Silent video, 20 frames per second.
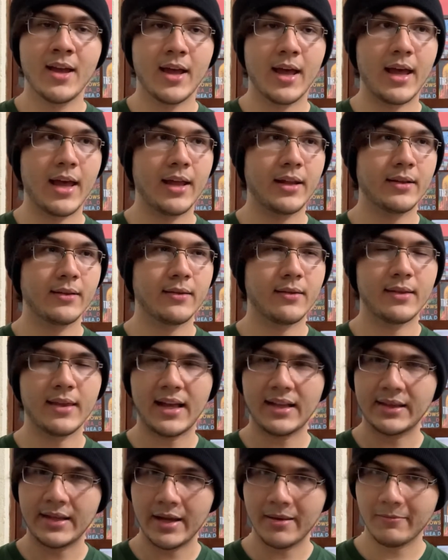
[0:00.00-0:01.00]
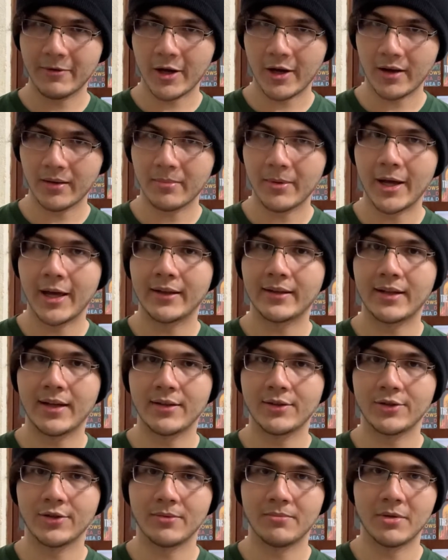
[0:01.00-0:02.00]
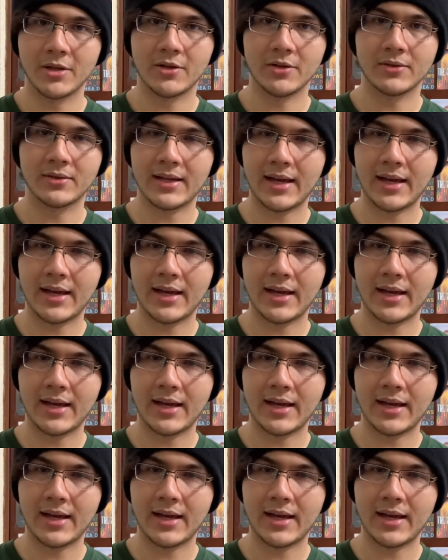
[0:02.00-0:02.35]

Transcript: And that name caught my attention because